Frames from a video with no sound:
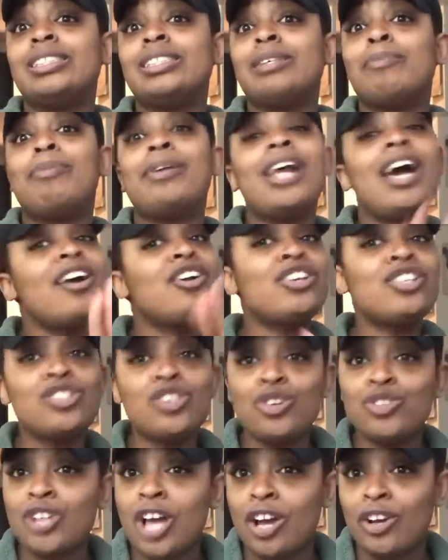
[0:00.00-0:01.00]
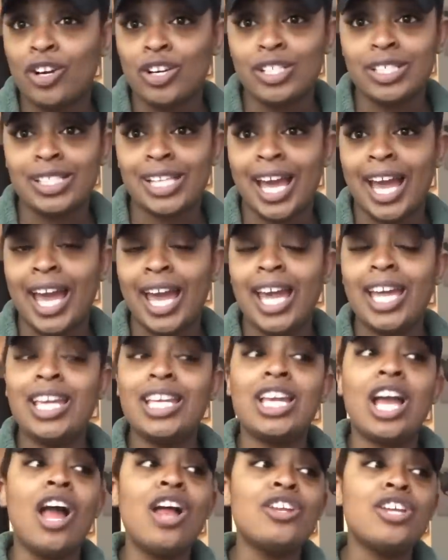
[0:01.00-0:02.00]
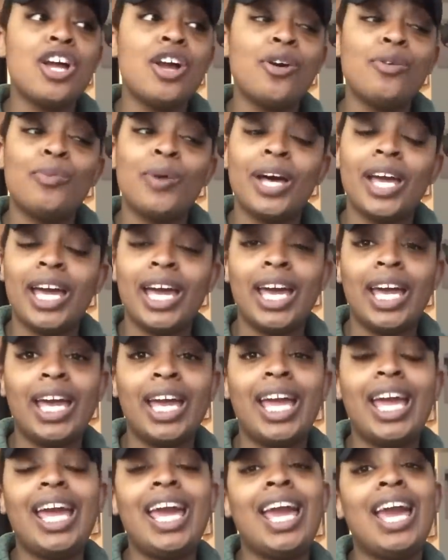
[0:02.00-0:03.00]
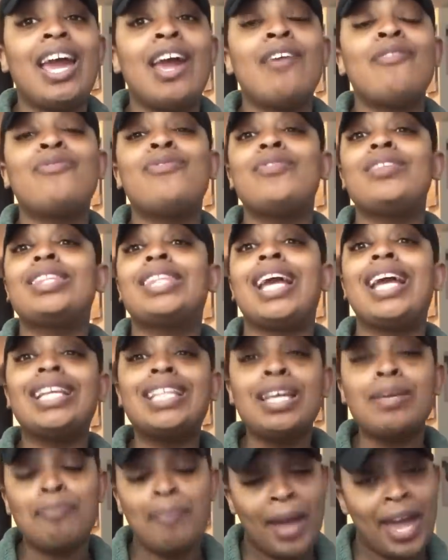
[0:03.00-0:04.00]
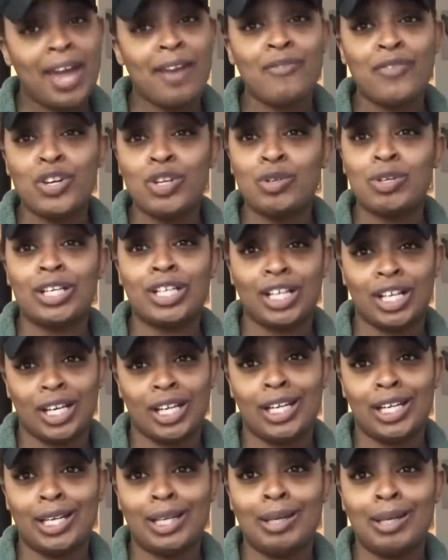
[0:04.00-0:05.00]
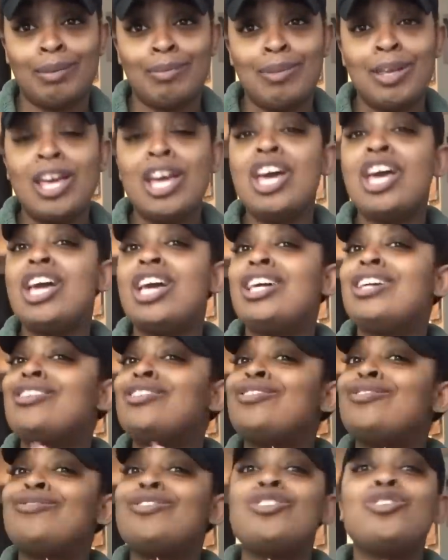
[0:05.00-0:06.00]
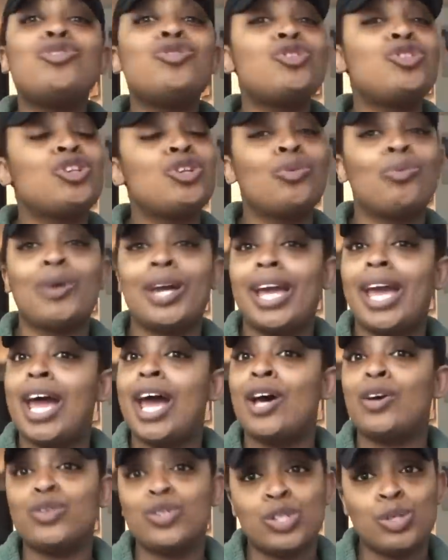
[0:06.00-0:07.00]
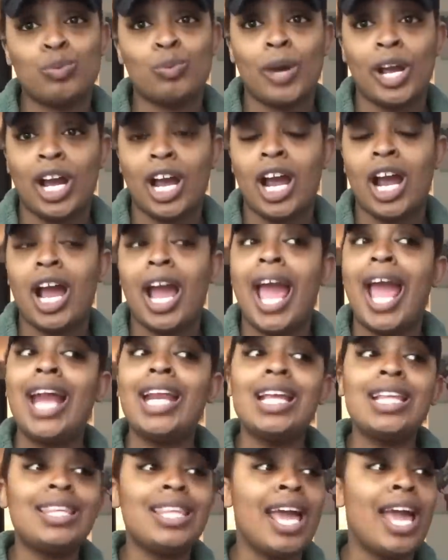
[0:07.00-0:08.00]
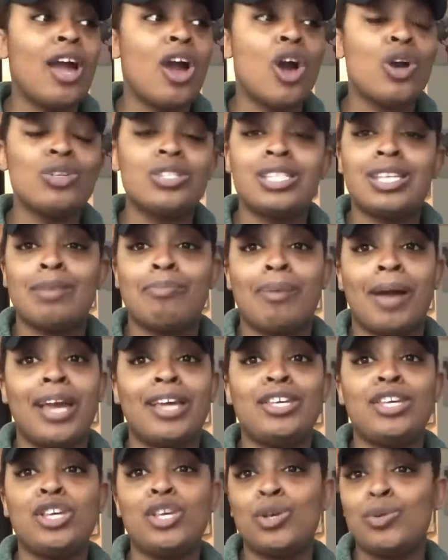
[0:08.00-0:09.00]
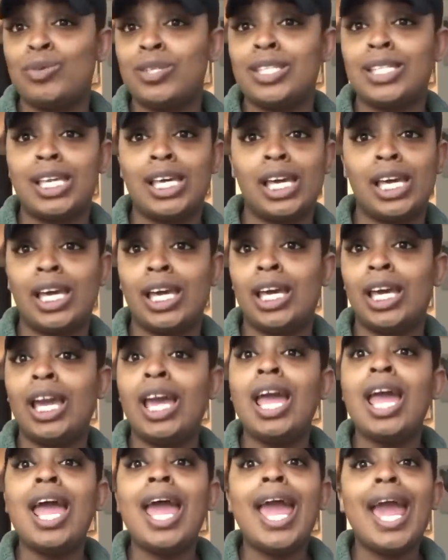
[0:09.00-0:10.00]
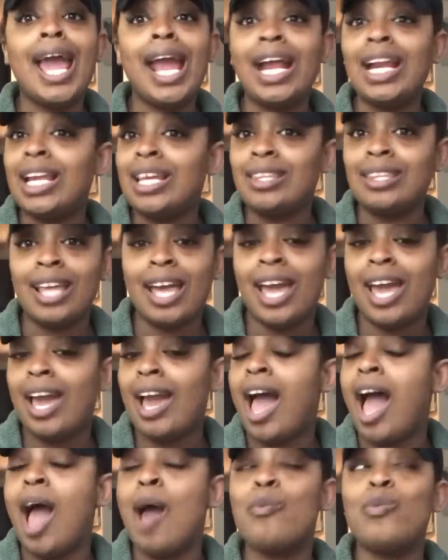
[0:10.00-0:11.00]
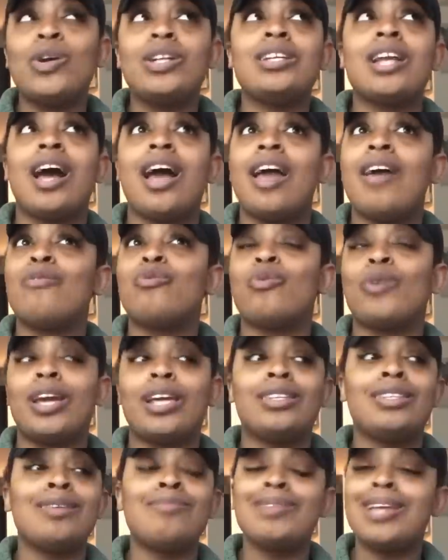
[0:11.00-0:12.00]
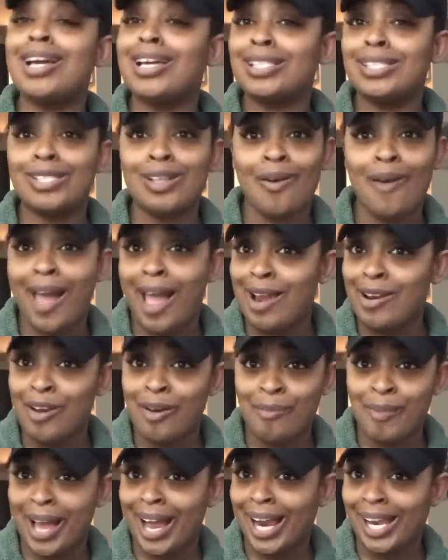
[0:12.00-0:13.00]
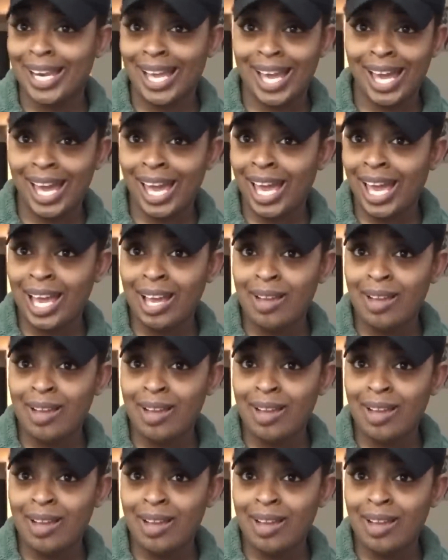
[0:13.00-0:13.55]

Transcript: But I could have told y'all girls that. Y'all know what? If they didn't pay for you to come, you should have went elsewhere. Anything hosted by QC, anything, I would not have went. Them niggas don't have no money.